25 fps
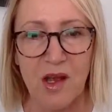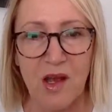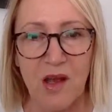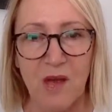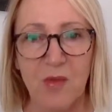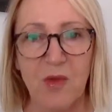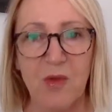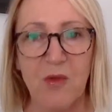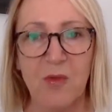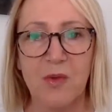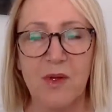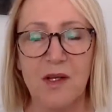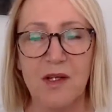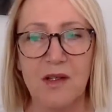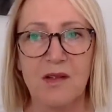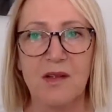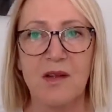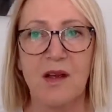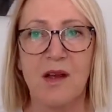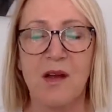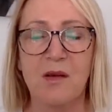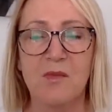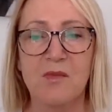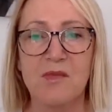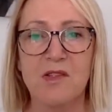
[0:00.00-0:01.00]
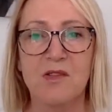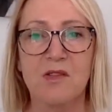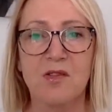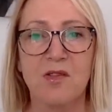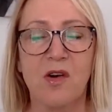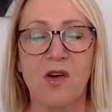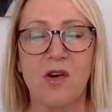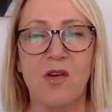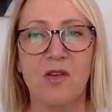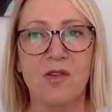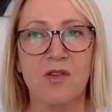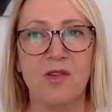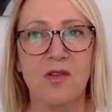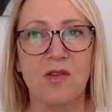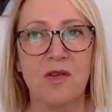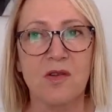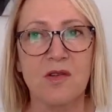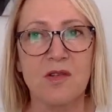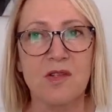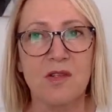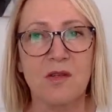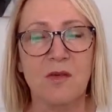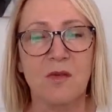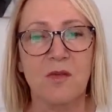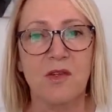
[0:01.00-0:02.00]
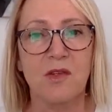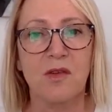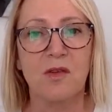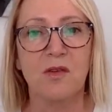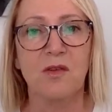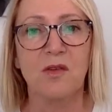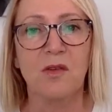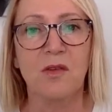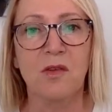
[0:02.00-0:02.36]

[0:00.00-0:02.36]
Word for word: But when it comes to God doing something